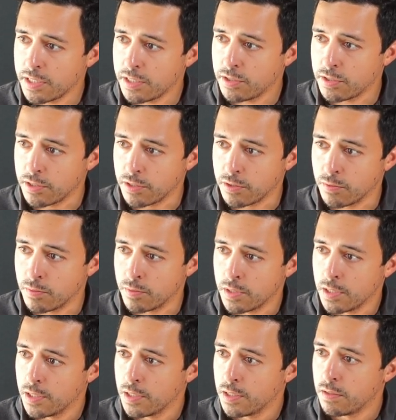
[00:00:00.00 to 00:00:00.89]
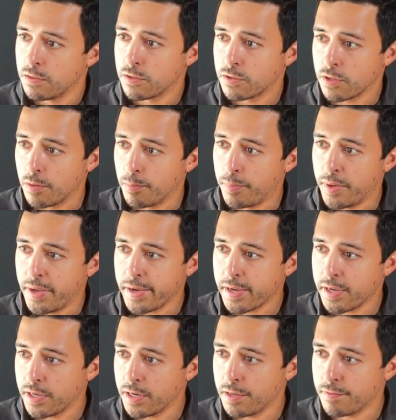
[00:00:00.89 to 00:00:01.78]
So just
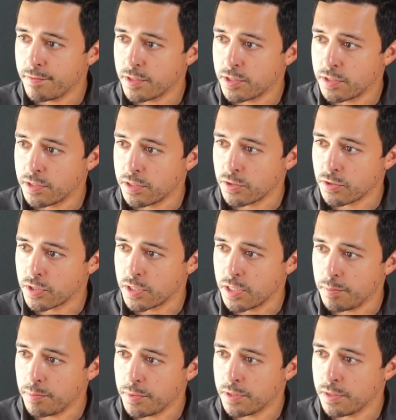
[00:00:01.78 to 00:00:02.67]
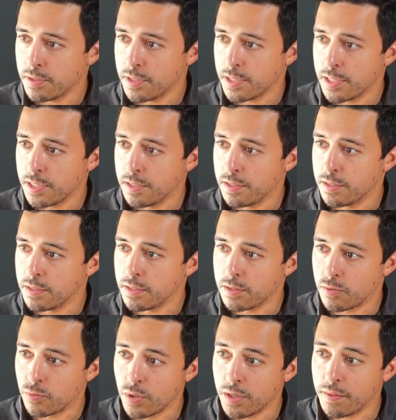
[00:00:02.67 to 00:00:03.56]
unpack it if it's still zipped
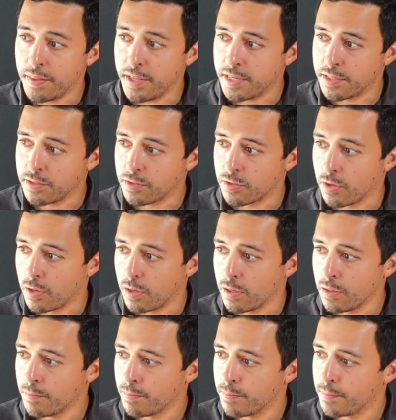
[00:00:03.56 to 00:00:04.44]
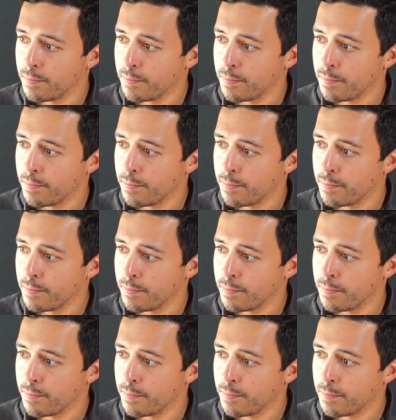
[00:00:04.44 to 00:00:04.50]
and run the installer.